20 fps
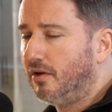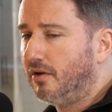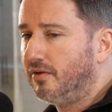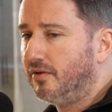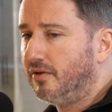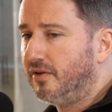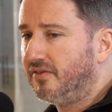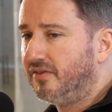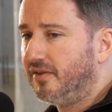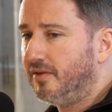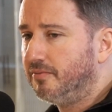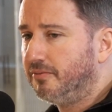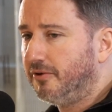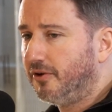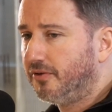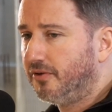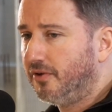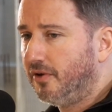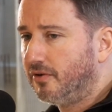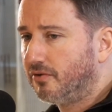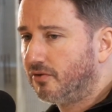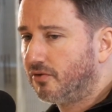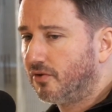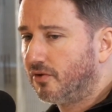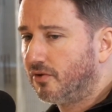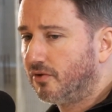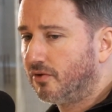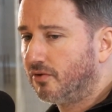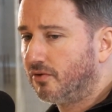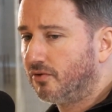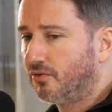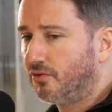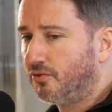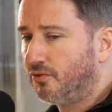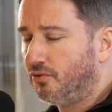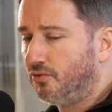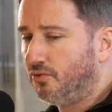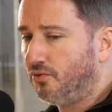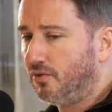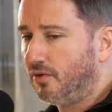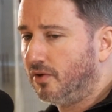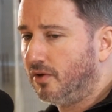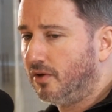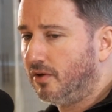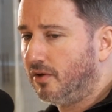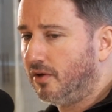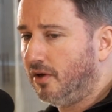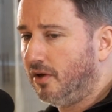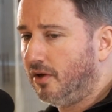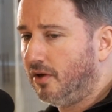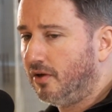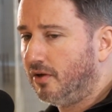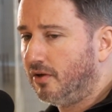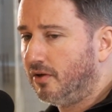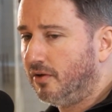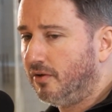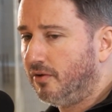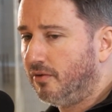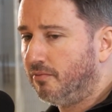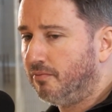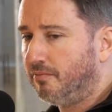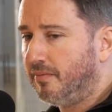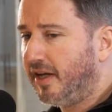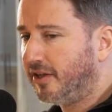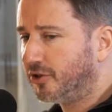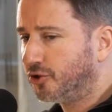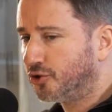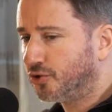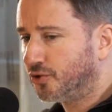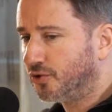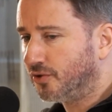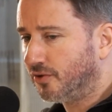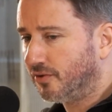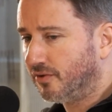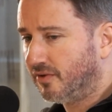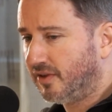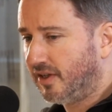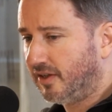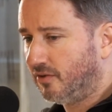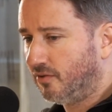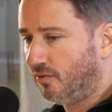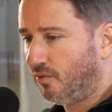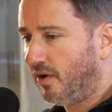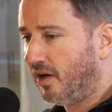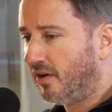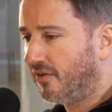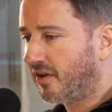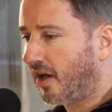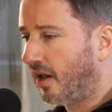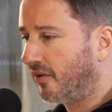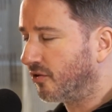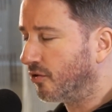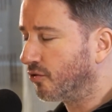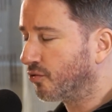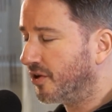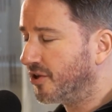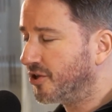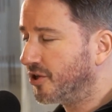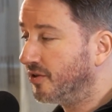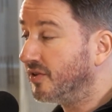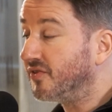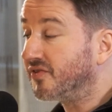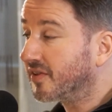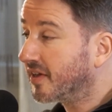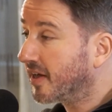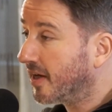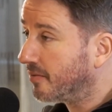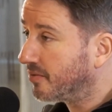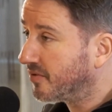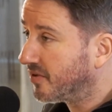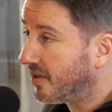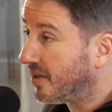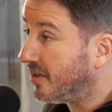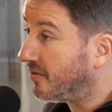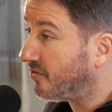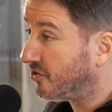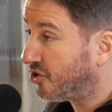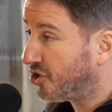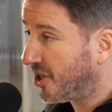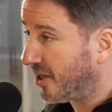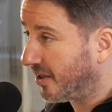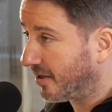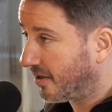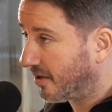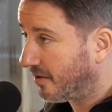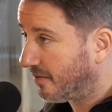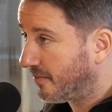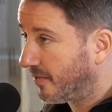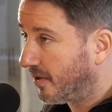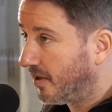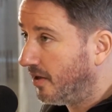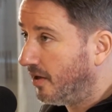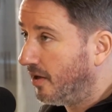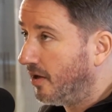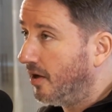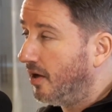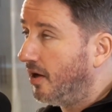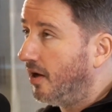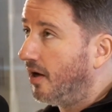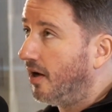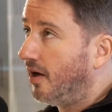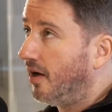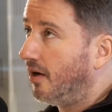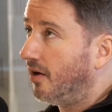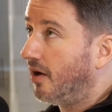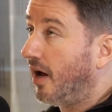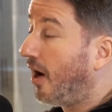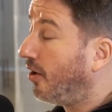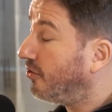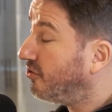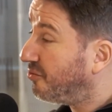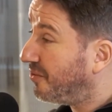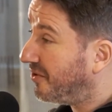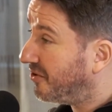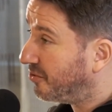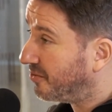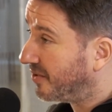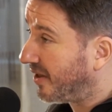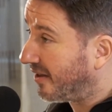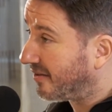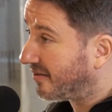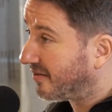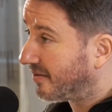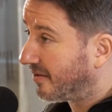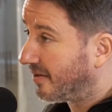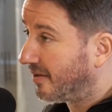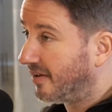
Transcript: it's important to make sure that wealth concentration is kept in check. How do we do that?